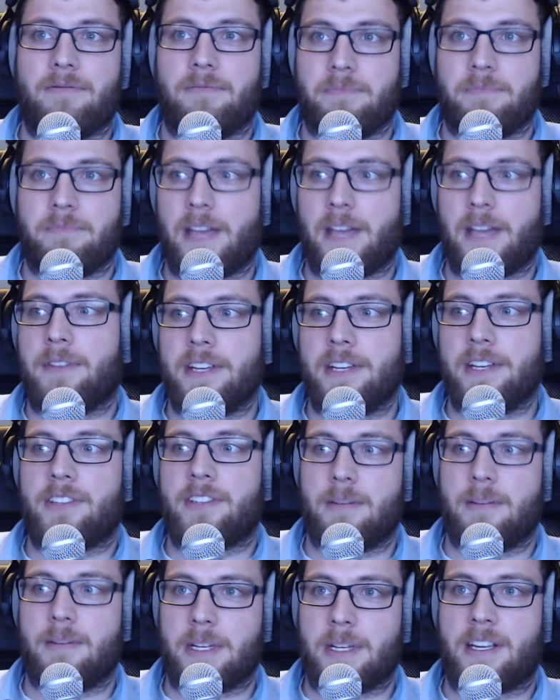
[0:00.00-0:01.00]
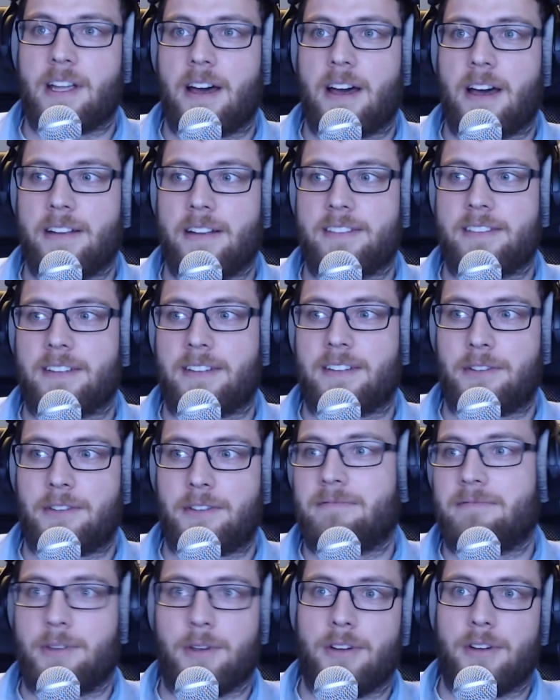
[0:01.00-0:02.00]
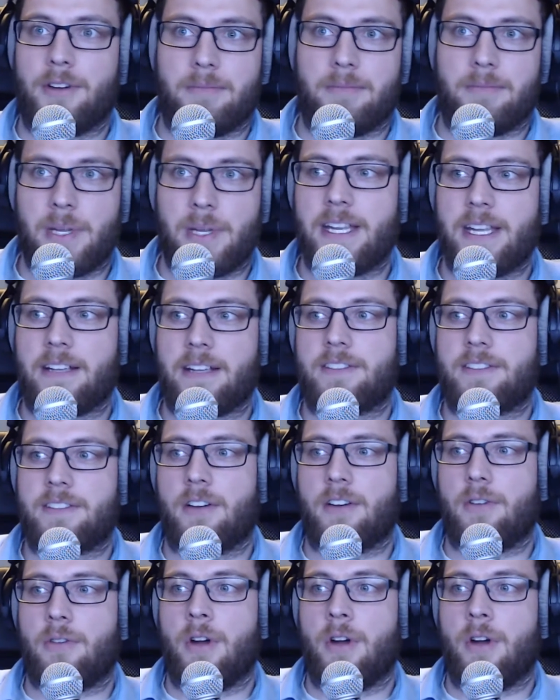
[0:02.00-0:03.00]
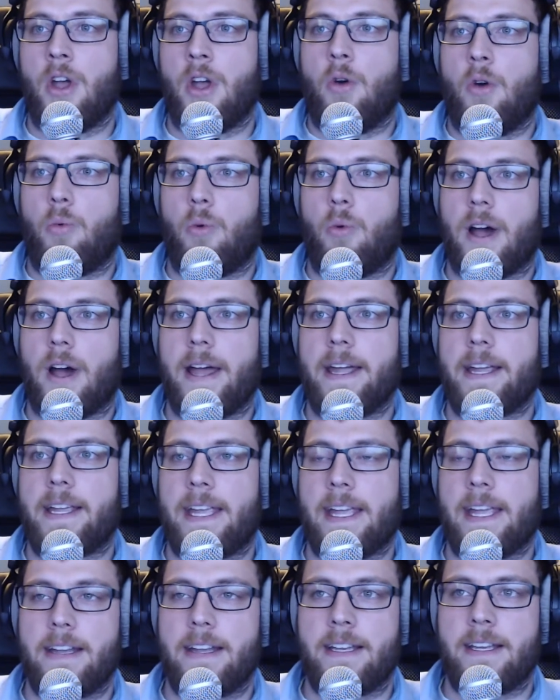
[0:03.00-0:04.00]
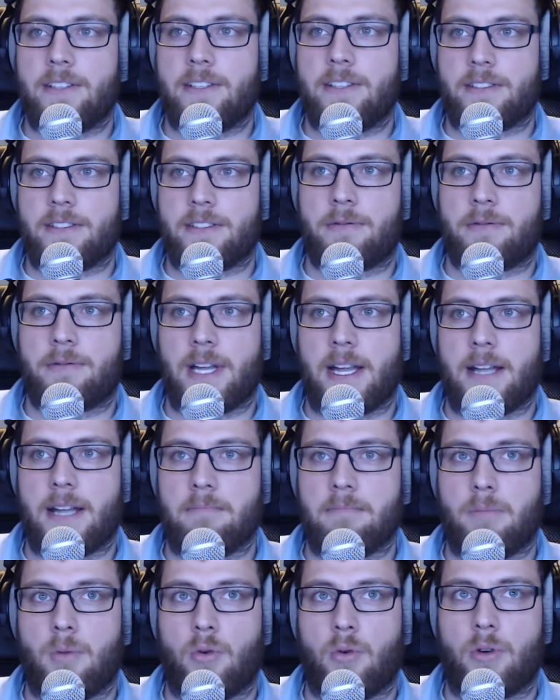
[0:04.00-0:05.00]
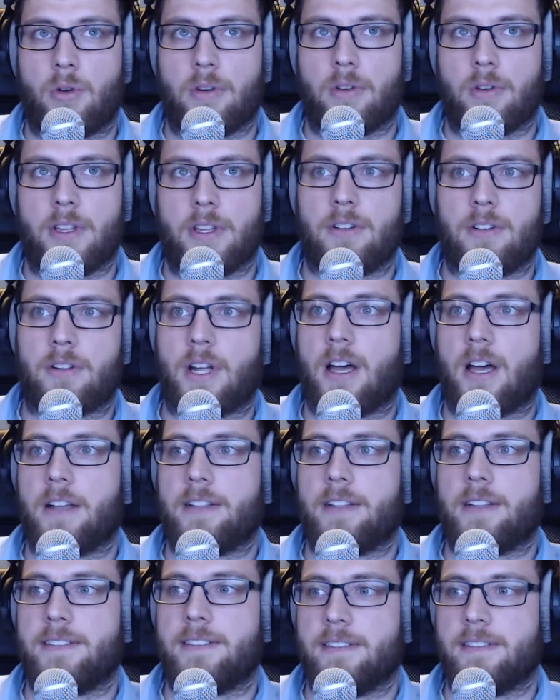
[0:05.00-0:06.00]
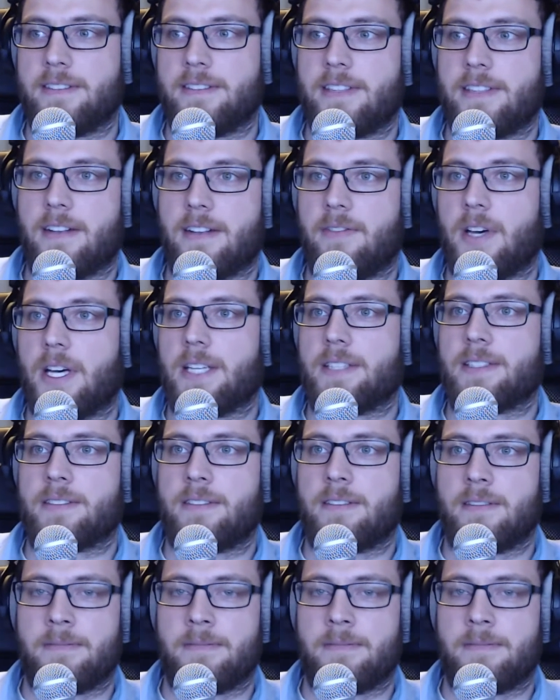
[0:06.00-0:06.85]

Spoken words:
definition, I mean, God is a good being. So why can't he just create more little gods instead of us?